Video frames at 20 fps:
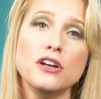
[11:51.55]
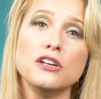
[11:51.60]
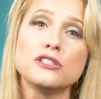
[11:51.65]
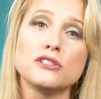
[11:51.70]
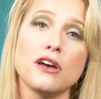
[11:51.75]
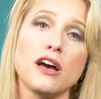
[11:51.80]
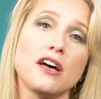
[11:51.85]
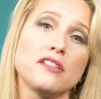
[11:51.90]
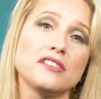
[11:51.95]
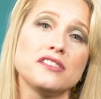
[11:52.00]

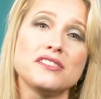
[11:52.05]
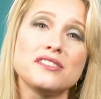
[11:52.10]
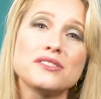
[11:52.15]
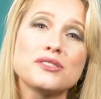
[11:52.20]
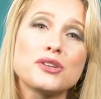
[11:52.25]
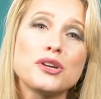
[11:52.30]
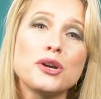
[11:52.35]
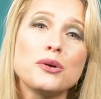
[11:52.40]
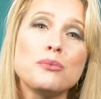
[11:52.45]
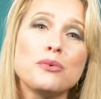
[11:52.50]
So, how this
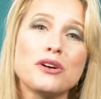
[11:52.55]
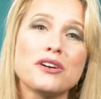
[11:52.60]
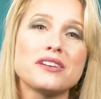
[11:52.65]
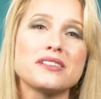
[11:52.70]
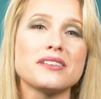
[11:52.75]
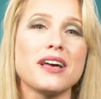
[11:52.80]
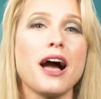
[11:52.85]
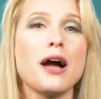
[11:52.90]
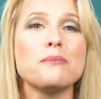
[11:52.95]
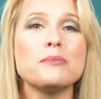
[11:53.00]
is going to work
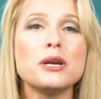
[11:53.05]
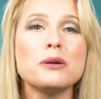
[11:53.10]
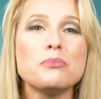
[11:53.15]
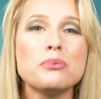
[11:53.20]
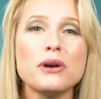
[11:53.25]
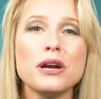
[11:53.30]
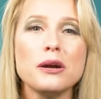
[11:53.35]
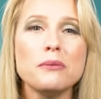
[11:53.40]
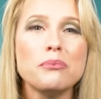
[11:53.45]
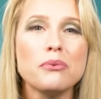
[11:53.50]
is I'm going to
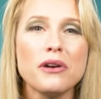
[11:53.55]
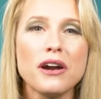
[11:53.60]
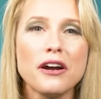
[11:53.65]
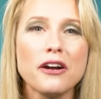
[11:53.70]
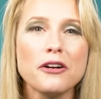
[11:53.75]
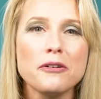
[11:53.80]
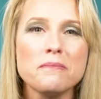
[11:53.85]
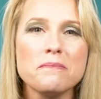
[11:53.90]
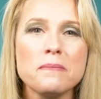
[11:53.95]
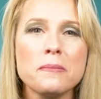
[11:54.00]
pray a
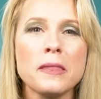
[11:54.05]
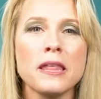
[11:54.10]
prayer.